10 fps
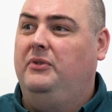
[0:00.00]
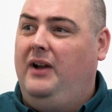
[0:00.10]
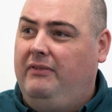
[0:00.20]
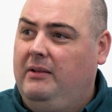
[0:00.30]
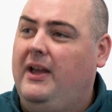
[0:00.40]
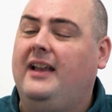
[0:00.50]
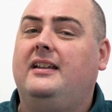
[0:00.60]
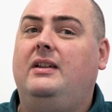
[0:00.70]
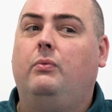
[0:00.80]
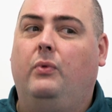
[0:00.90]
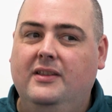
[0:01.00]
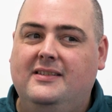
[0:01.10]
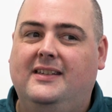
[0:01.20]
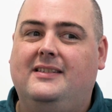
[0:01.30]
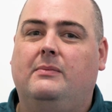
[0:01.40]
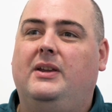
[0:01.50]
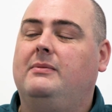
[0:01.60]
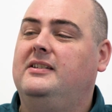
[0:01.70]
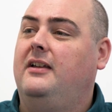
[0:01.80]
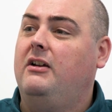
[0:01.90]
of brought everything back, and he wanted to be
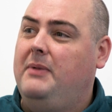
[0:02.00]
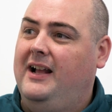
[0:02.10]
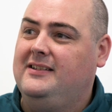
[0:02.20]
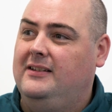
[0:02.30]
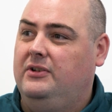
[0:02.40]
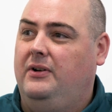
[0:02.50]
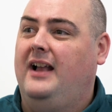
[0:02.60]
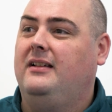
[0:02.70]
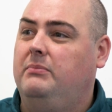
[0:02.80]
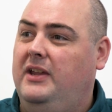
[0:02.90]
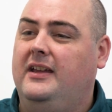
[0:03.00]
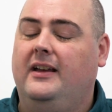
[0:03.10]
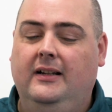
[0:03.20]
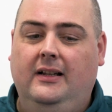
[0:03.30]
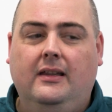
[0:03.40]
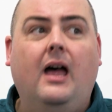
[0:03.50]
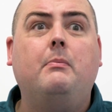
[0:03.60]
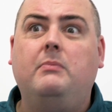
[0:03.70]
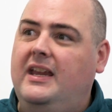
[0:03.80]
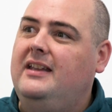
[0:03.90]
able to go back to the track and be a,
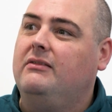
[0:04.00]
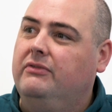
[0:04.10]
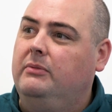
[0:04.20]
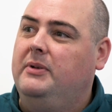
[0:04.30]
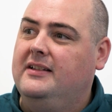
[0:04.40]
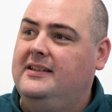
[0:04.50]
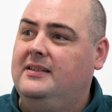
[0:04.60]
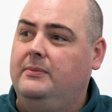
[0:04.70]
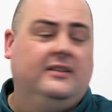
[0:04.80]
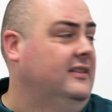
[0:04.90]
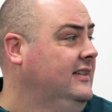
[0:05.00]
a meaningful participant.